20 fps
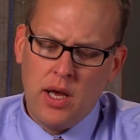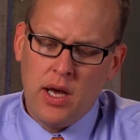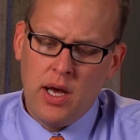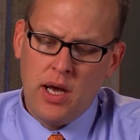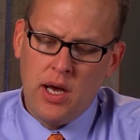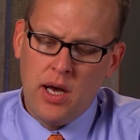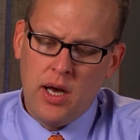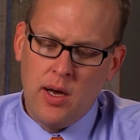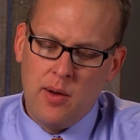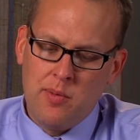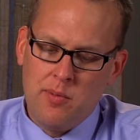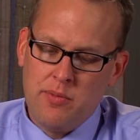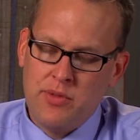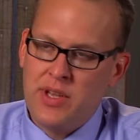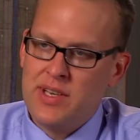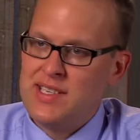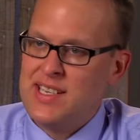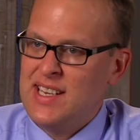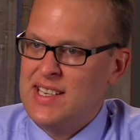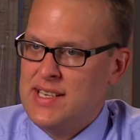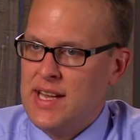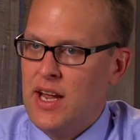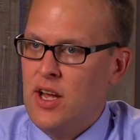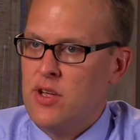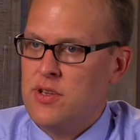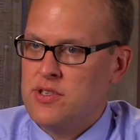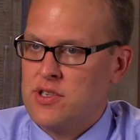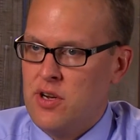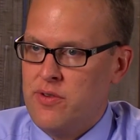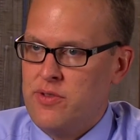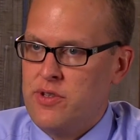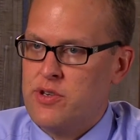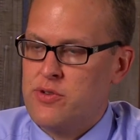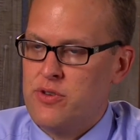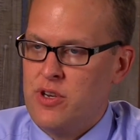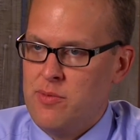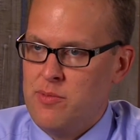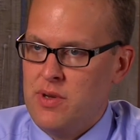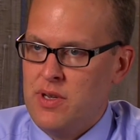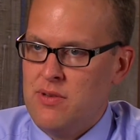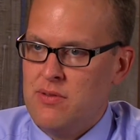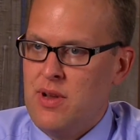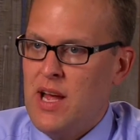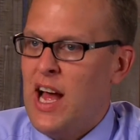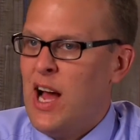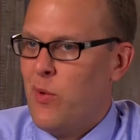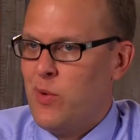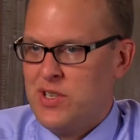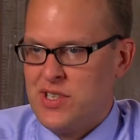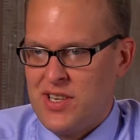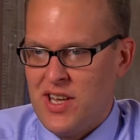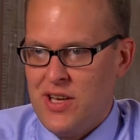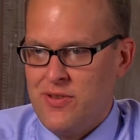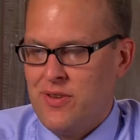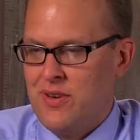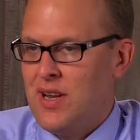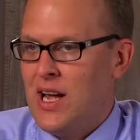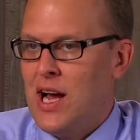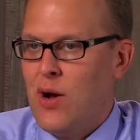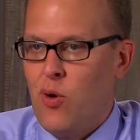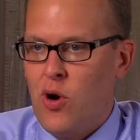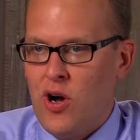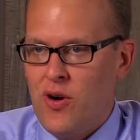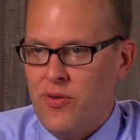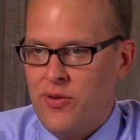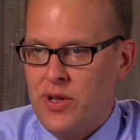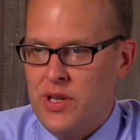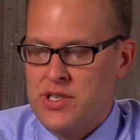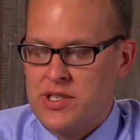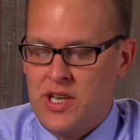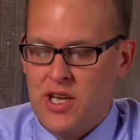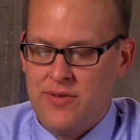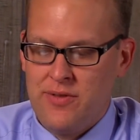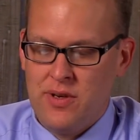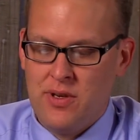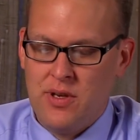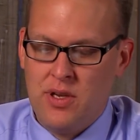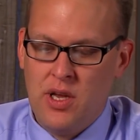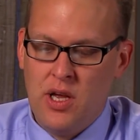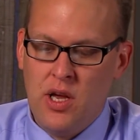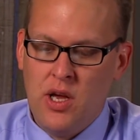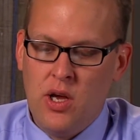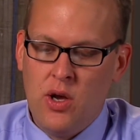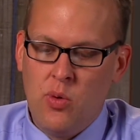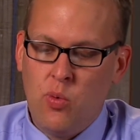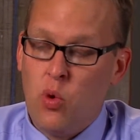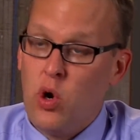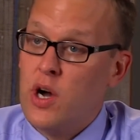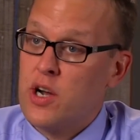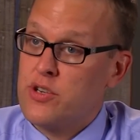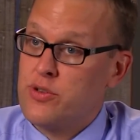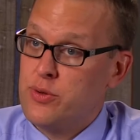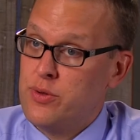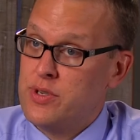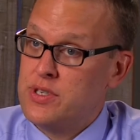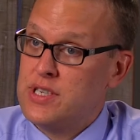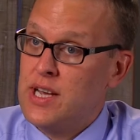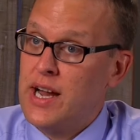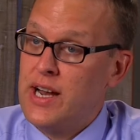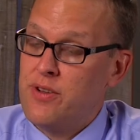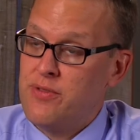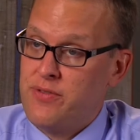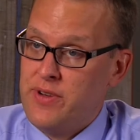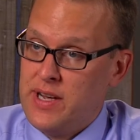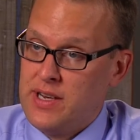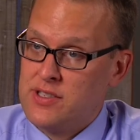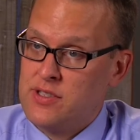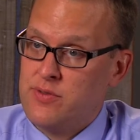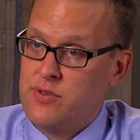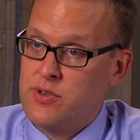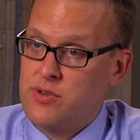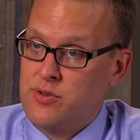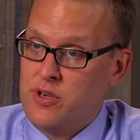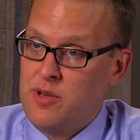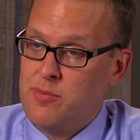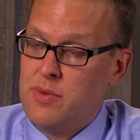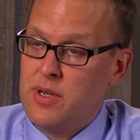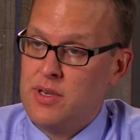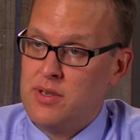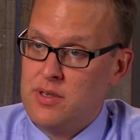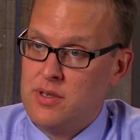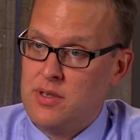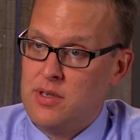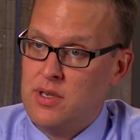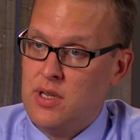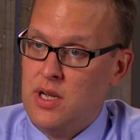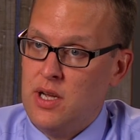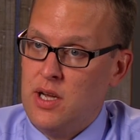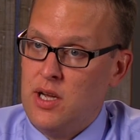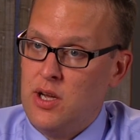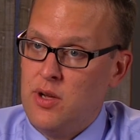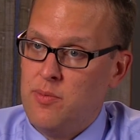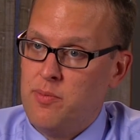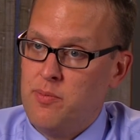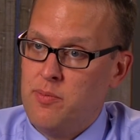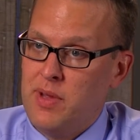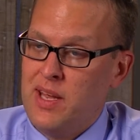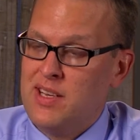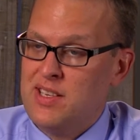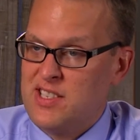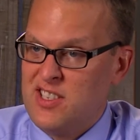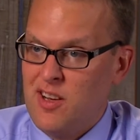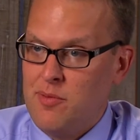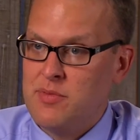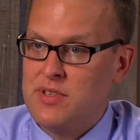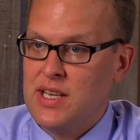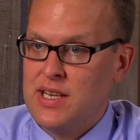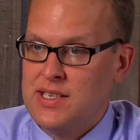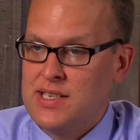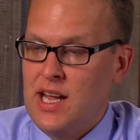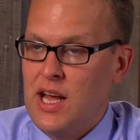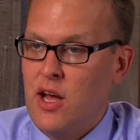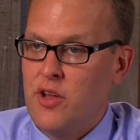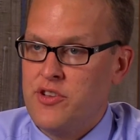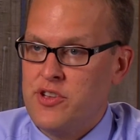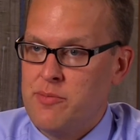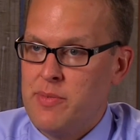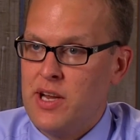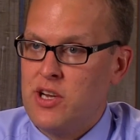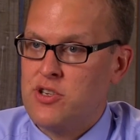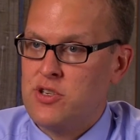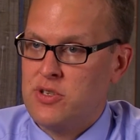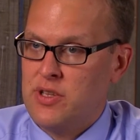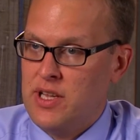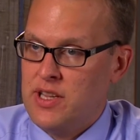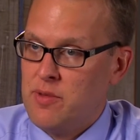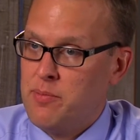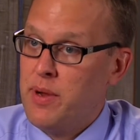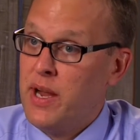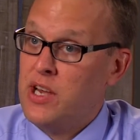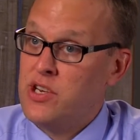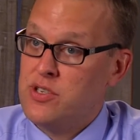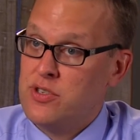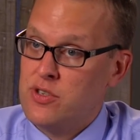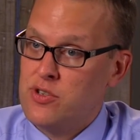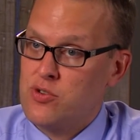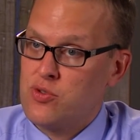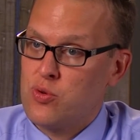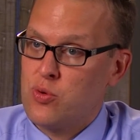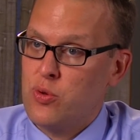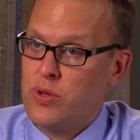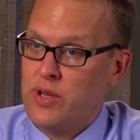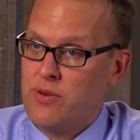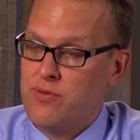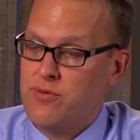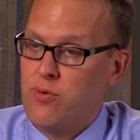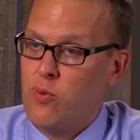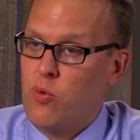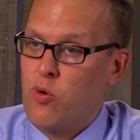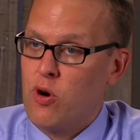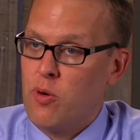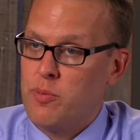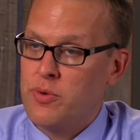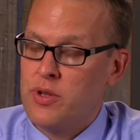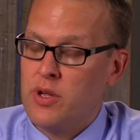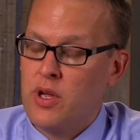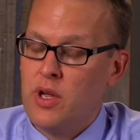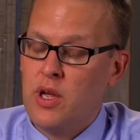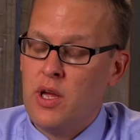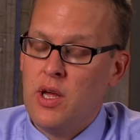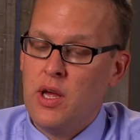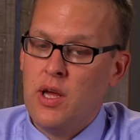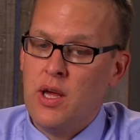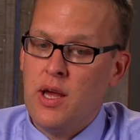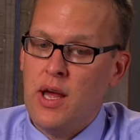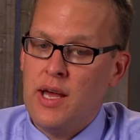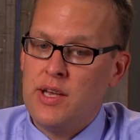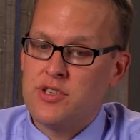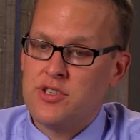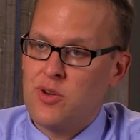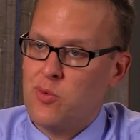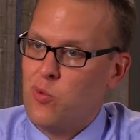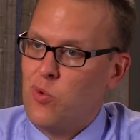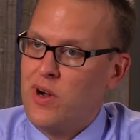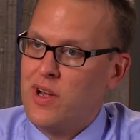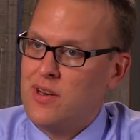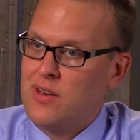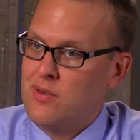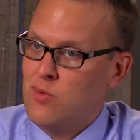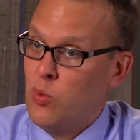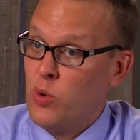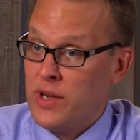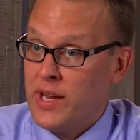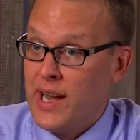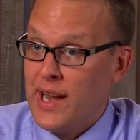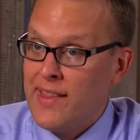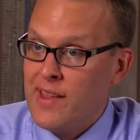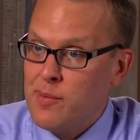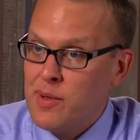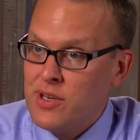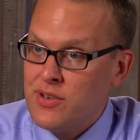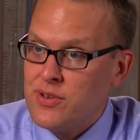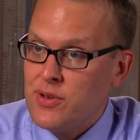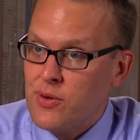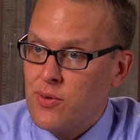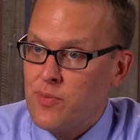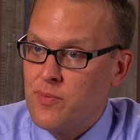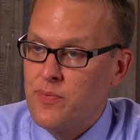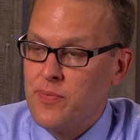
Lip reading: the details of the treatment, how it's given, how often it's given, walks through the side effects of the treatment in some detail to make sure that the patient is truly informed as to what we're getting them into.